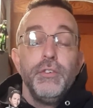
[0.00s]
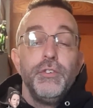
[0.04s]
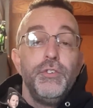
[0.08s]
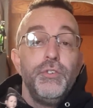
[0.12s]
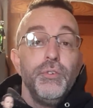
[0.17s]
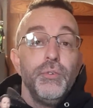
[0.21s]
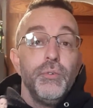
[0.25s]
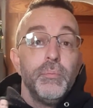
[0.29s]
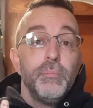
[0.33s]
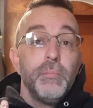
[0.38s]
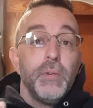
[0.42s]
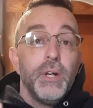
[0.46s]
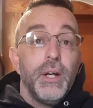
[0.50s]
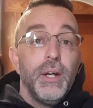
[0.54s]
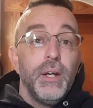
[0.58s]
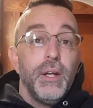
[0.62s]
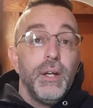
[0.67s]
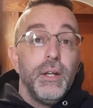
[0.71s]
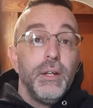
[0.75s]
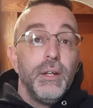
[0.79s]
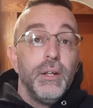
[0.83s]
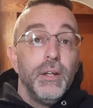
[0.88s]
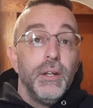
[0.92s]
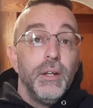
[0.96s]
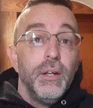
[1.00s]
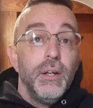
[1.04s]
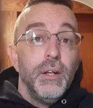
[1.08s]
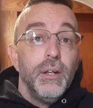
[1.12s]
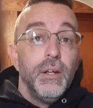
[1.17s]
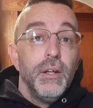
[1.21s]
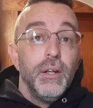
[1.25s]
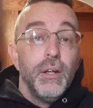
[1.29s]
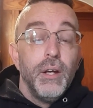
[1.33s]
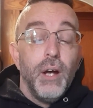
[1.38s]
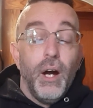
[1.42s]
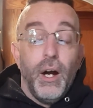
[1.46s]
Doing my
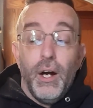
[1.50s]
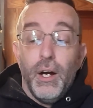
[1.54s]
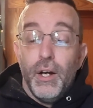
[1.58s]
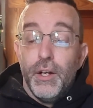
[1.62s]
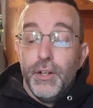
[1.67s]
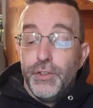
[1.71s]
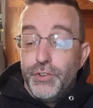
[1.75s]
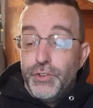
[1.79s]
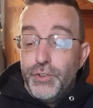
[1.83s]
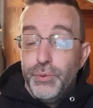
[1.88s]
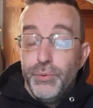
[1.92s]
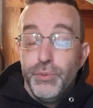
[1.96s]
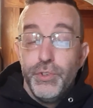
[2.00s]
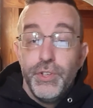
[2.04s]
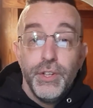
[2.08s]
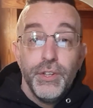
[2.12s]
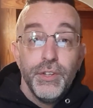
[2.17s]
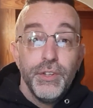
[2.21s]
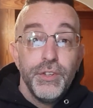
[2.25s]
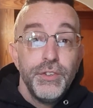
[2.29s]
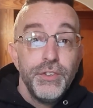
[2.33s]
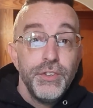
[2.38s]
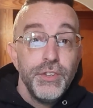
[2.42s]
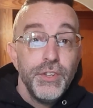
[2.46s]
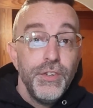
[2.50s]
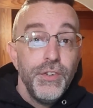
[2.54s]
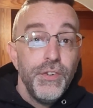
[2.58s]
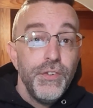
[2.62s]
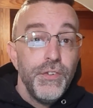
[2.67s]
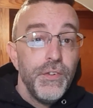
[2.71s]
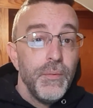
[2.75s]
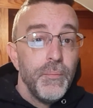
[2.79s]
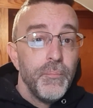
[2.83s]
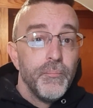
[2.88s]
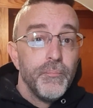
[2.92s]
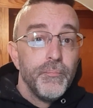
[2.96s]
uh, due
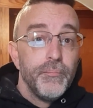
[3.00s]
diligence.